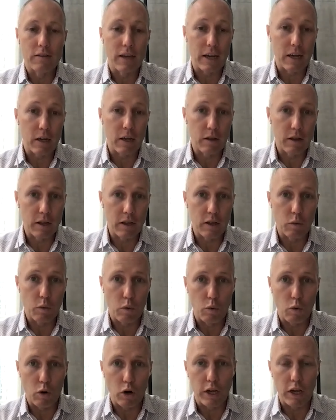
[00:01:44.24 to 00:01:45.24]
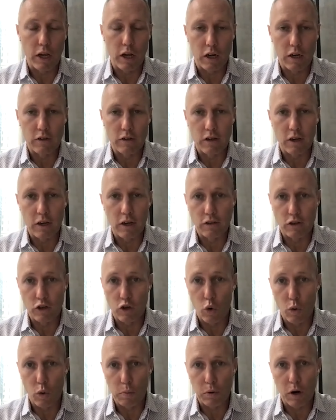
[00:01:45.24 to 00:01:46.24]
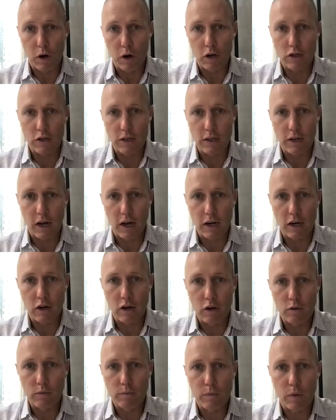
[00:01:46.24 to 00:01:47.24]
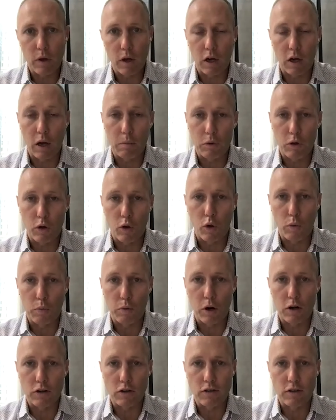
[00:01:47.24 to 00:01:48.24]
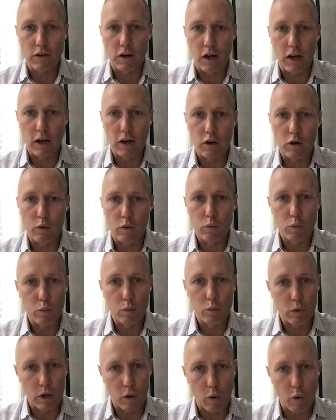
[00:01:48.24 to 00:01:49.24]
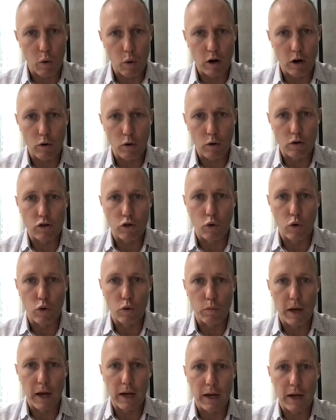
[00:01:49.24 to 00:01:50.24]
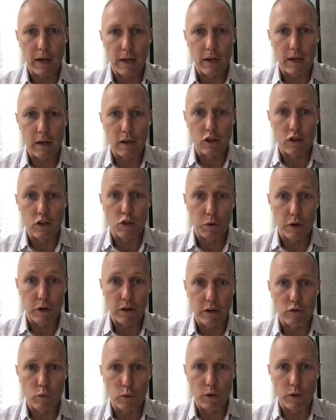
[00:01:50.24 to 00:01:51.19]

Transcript: second thing that we're working on is a gold project in Idaho, a couple gold projects in Idaho. We acquired Otis Gold back in the spring of